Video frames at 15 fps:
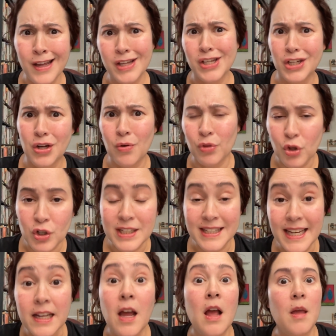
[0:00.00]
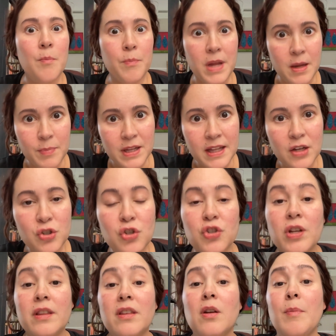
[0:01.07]
you don't look sick, maybe they should
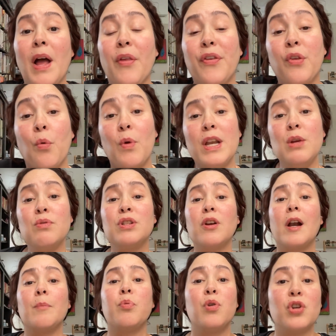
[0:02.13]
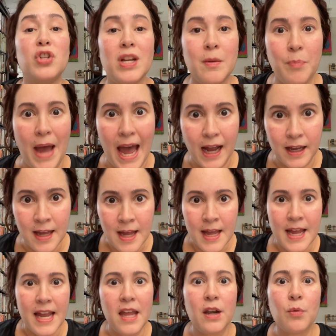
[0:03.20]
shut their mouth. So when you start pushing back
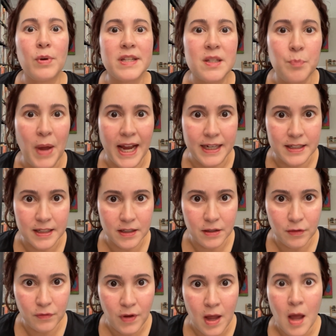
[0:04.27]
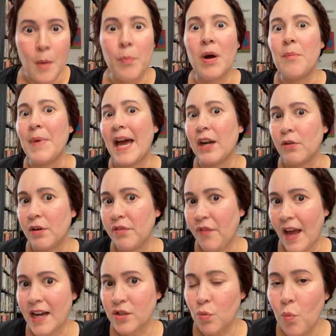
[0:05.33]
in a respective but
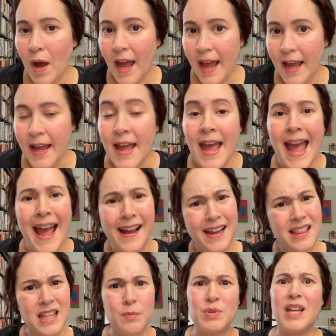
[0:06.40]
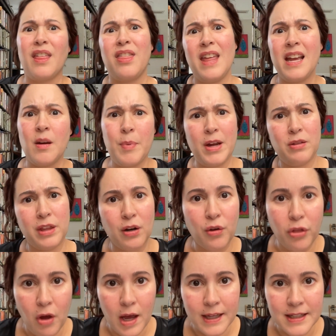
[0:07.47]
matter-of-fact way and get them to think about their
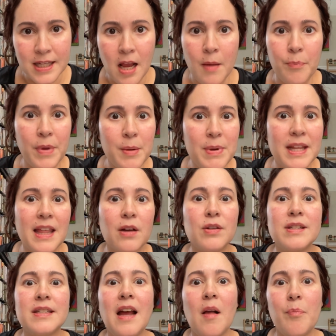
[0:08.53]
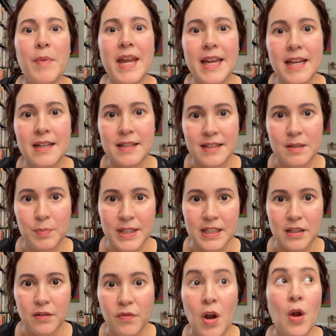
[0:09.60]
thoughts, maybe they'll stop making
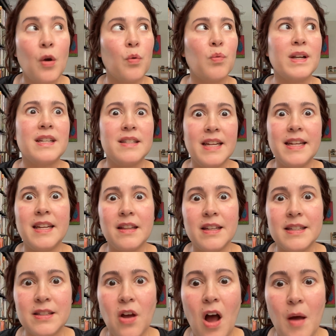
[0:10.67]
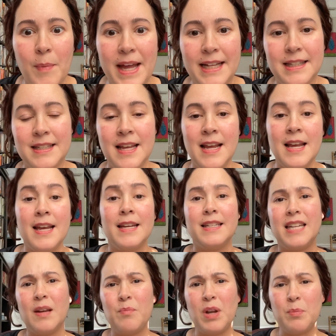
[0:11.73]
dismissive, ridiculous comments.
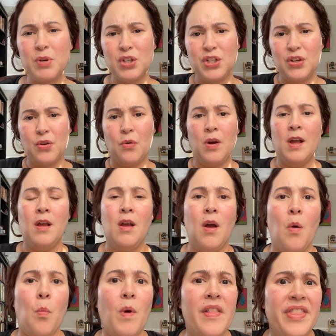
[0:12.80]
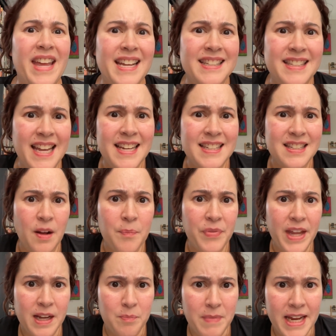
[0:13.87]
Tip number 2, when they say
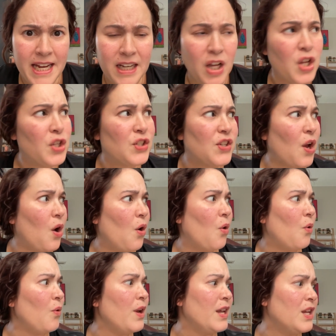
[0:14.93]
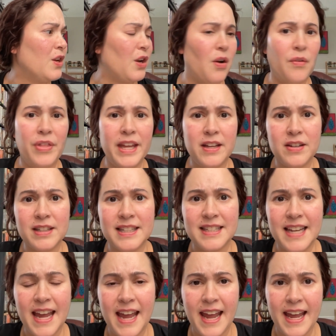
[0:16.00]
something mean. So, they could
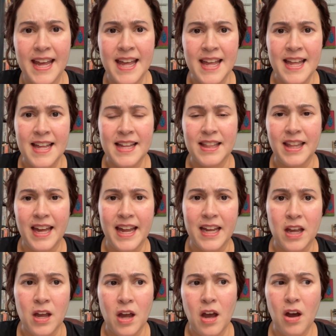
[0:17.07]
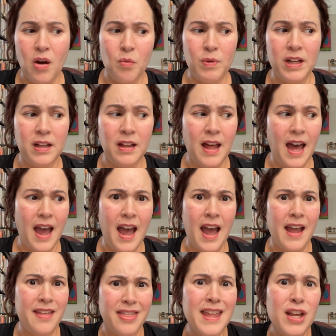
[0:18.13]
say like, oh, well,
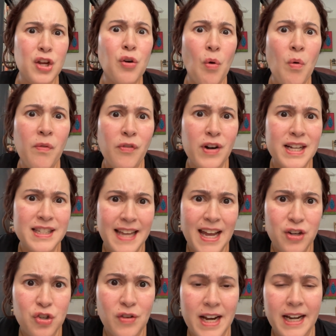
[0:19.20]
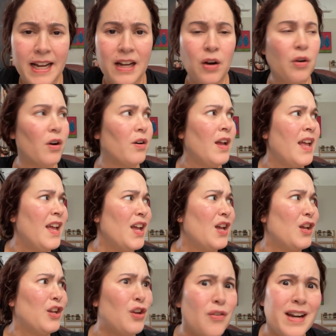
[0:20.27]
I think you're over-exaggerating, or
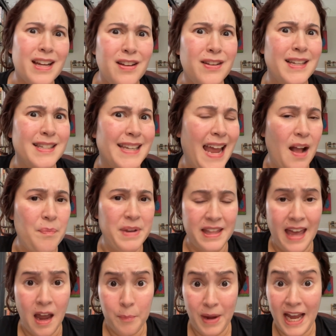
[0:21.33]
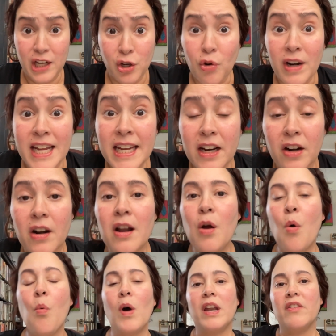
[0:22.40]
your illness can't be that bad. You're here.
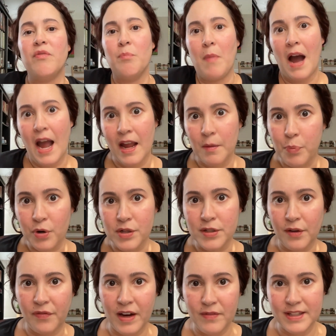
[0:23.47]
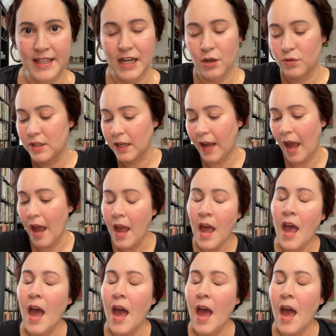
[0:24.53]
One of my personal favorites that I used to get,